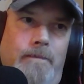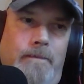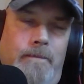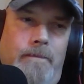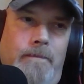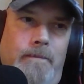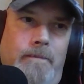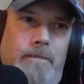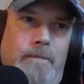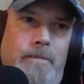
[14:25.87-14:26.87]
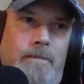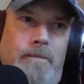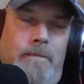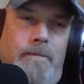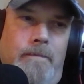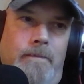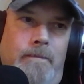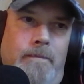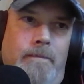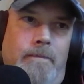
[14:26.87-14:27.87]

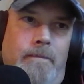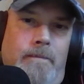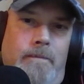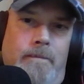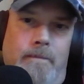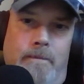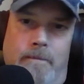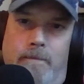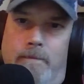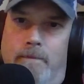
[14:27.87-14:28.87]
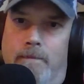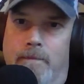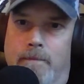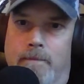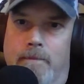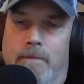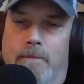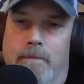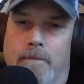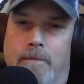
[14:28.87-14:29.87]

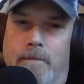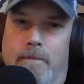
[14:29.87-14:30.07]
This person isn't speaking.